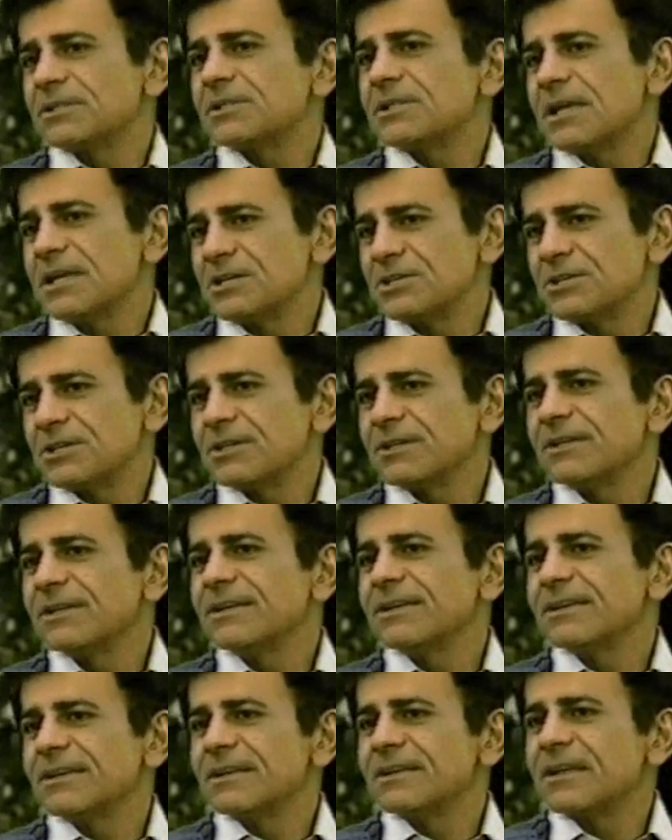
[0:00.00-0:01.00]
station
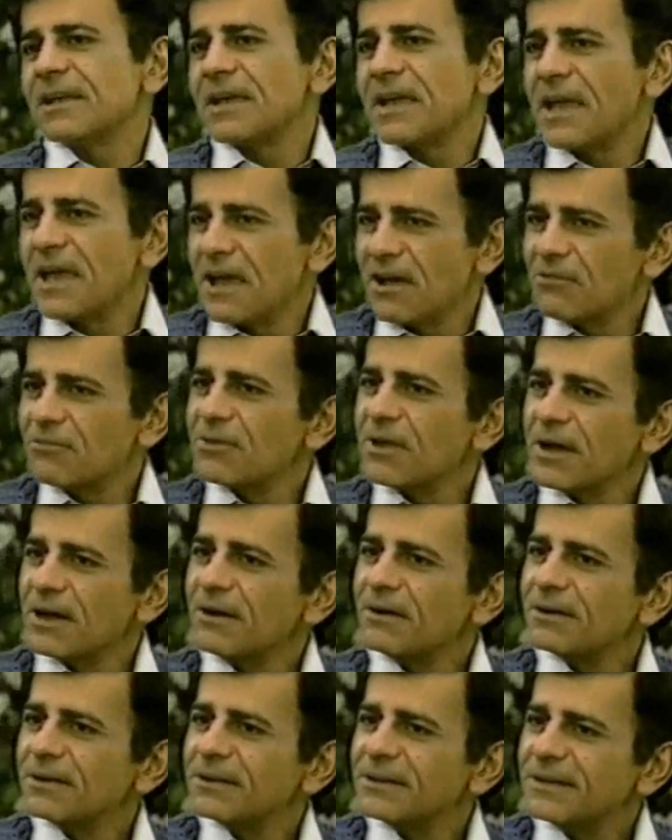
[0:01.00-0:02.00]
that they have
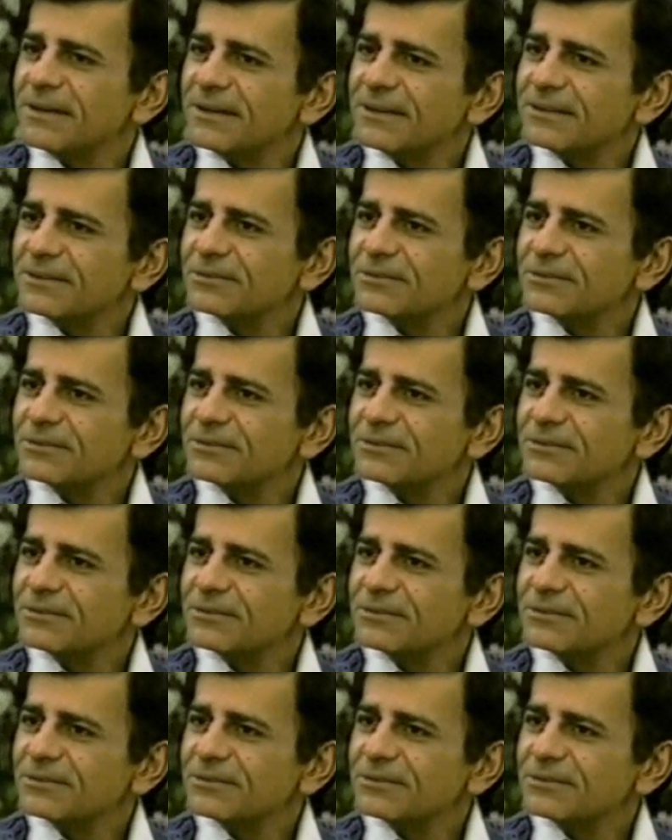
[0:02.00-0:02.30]
now, and